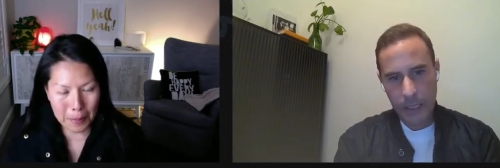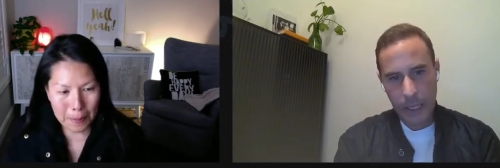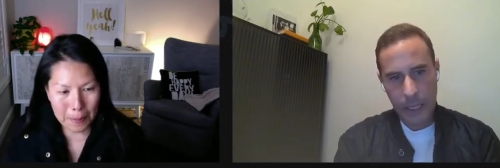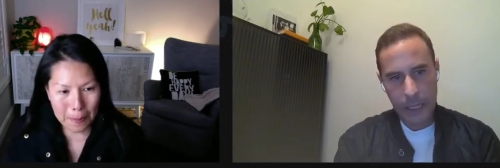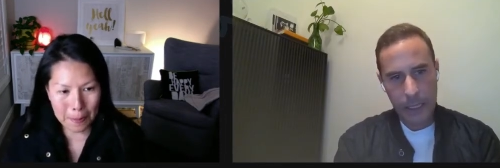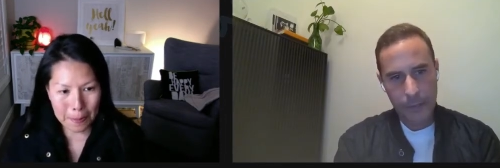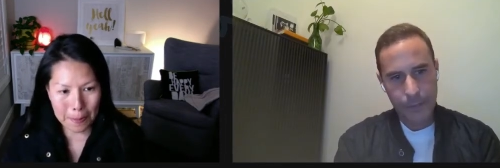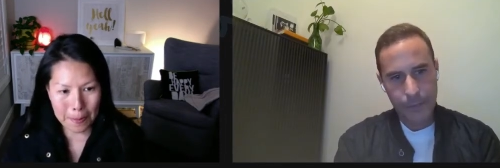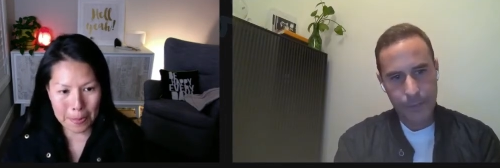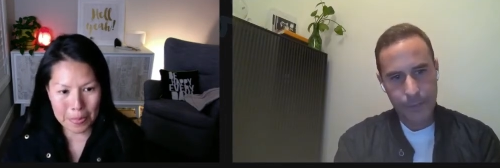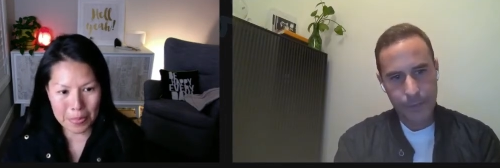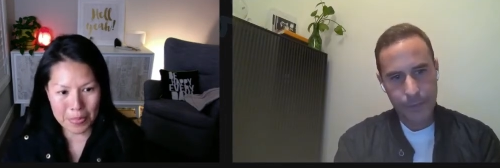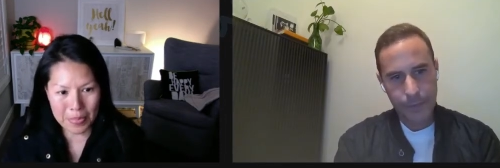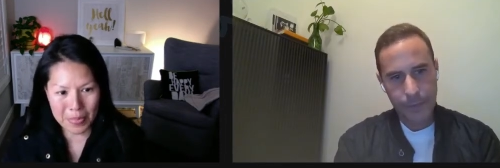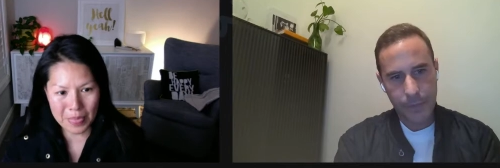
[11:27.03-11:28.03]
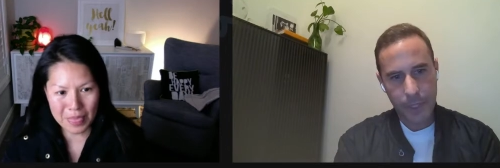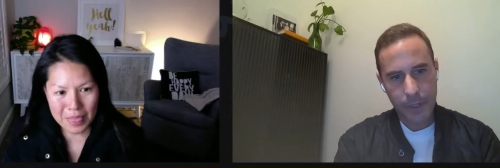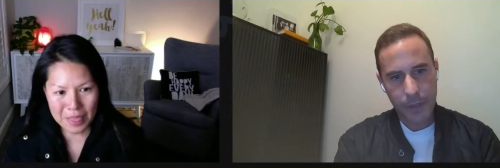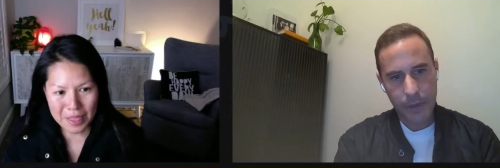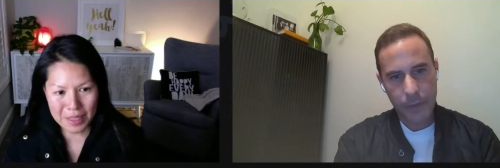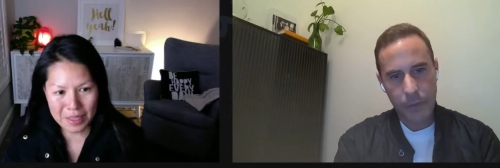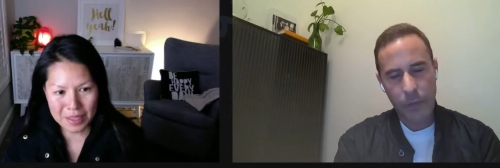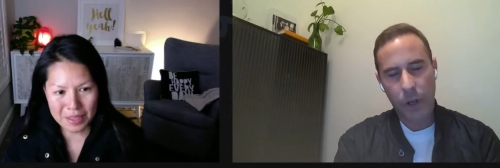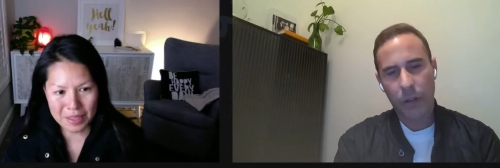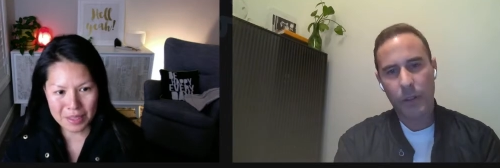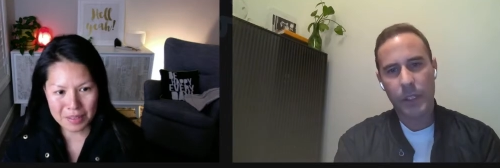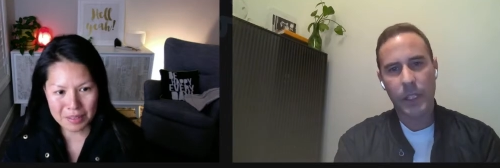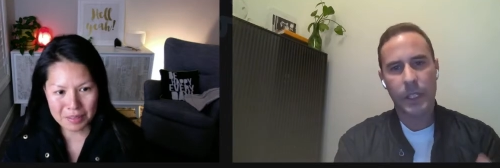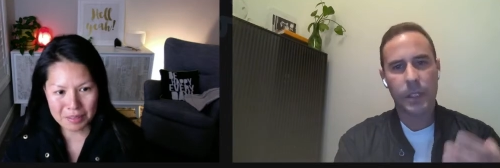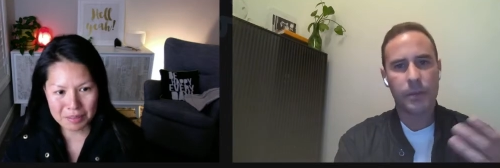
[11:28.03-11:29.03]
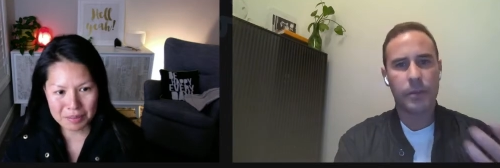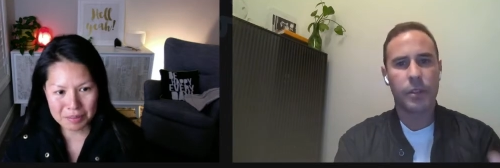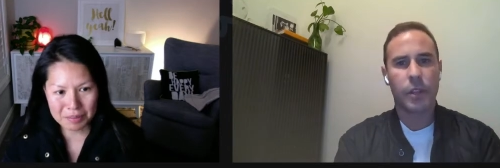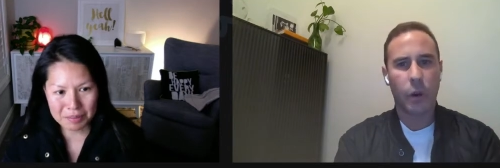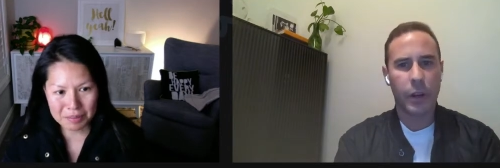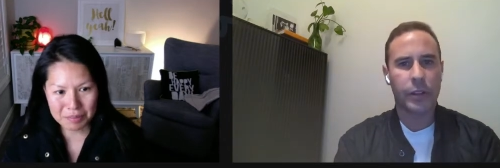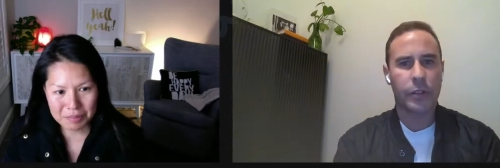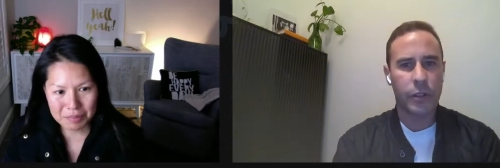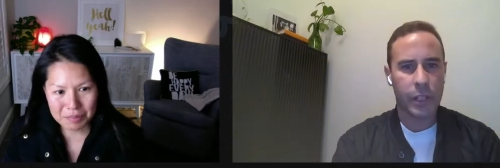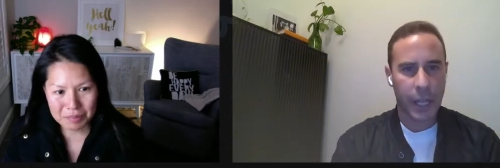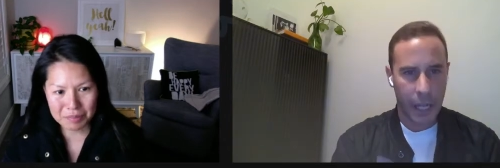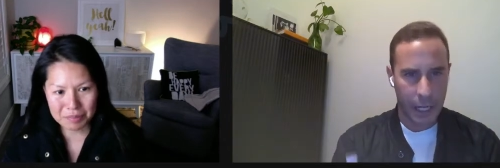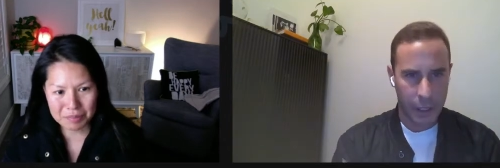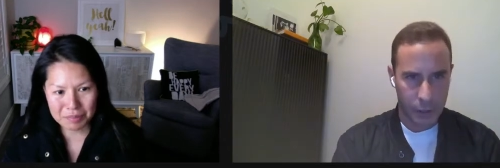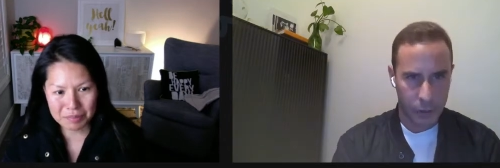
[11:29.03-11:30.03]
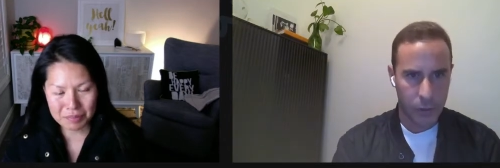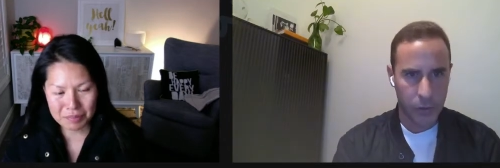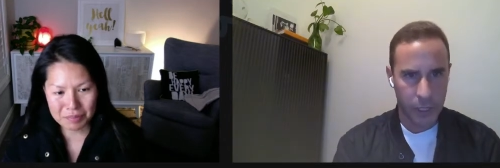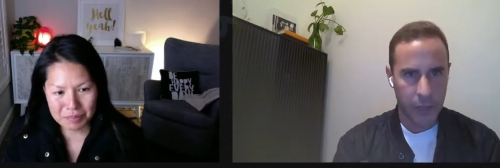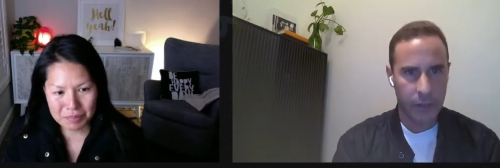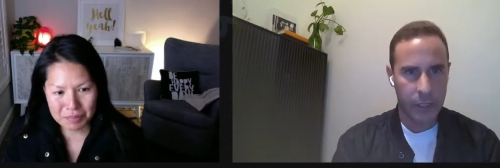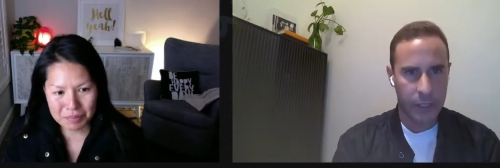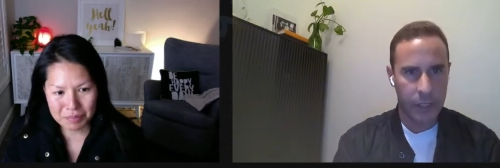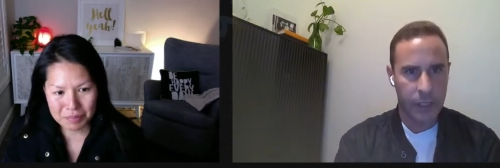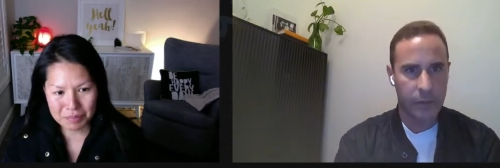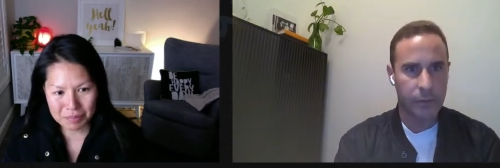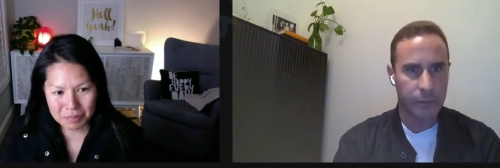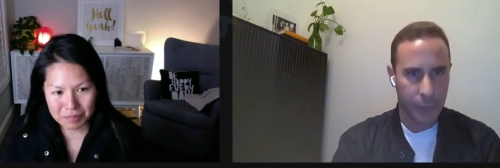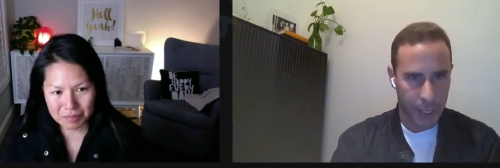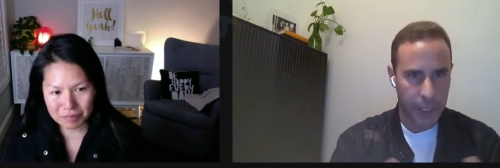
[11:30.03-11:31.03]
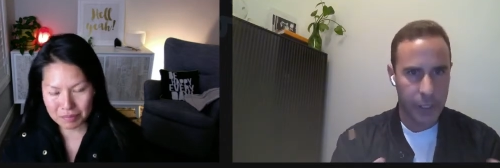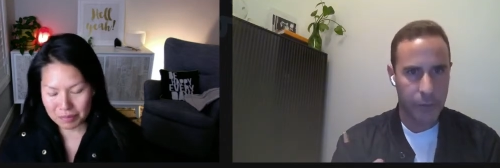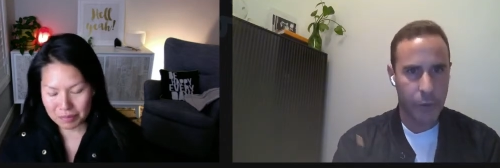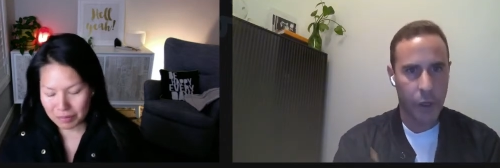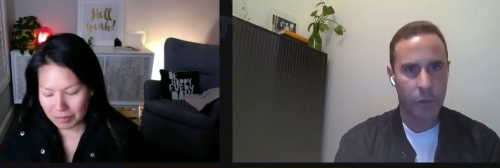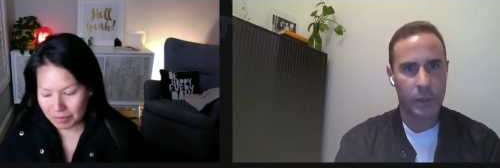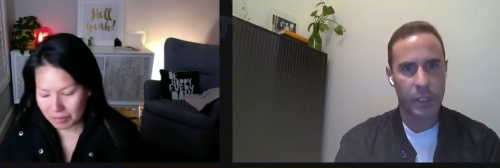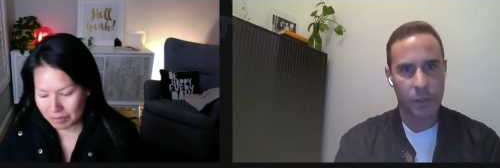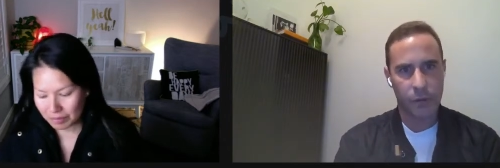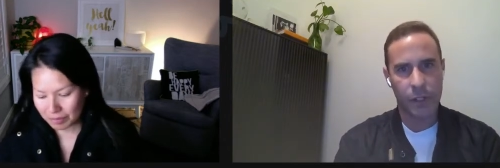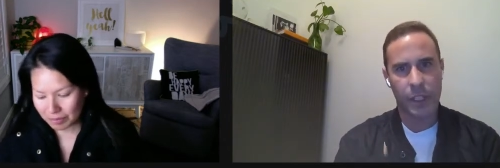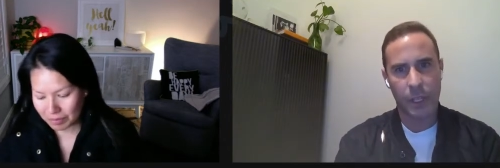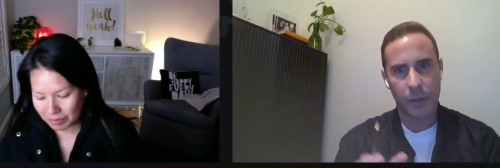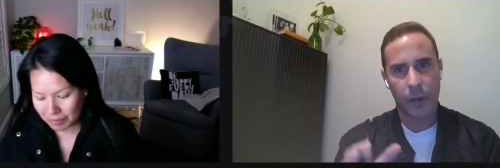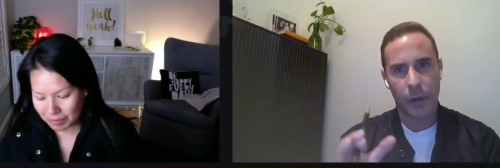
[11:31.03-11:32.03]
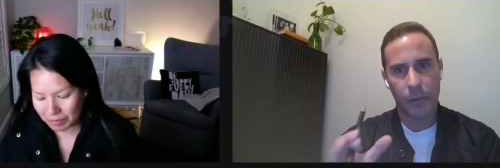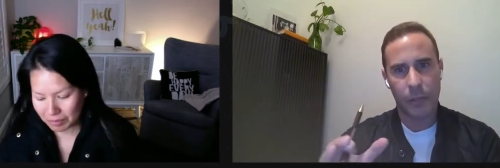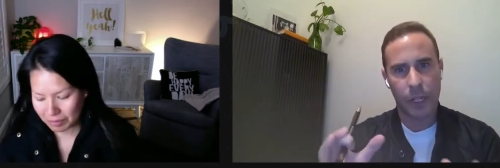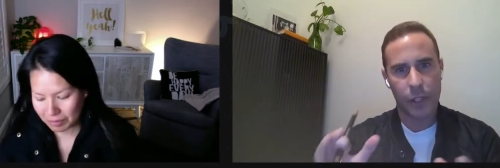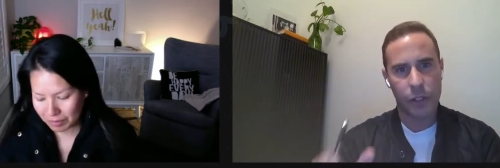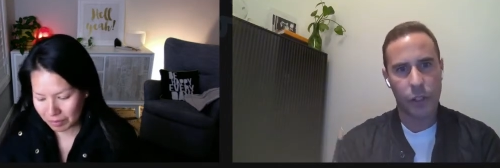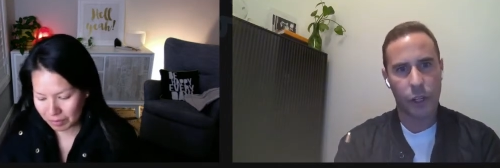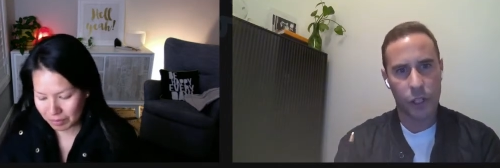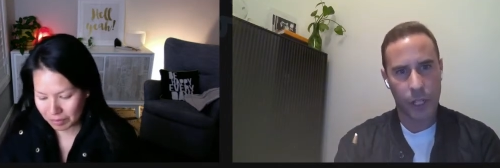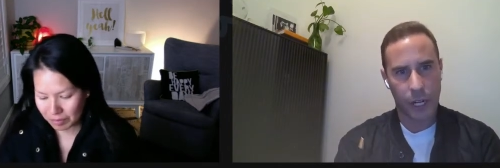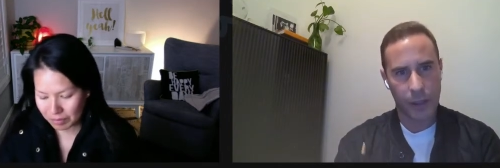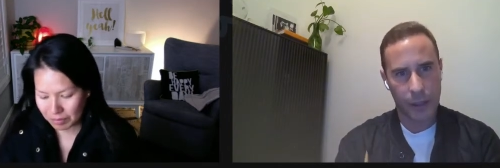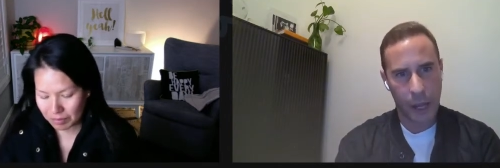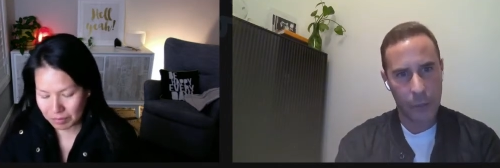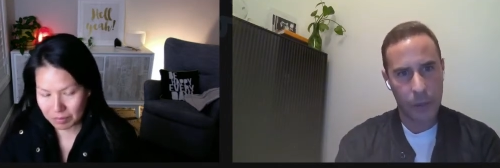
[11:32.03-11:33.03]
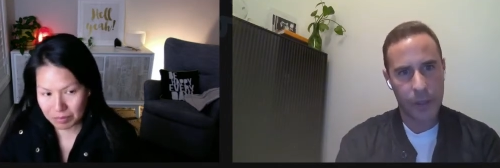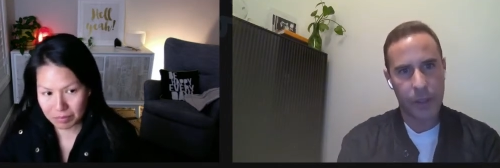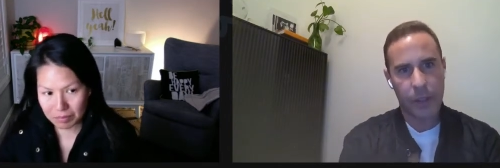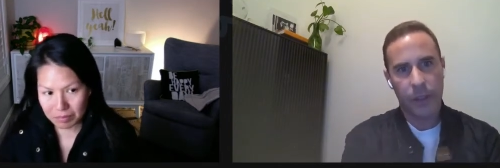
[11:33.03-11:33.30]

Speaker 1: um, obviously going through council and everything and plans and permits is risky, but I'm going to associate that with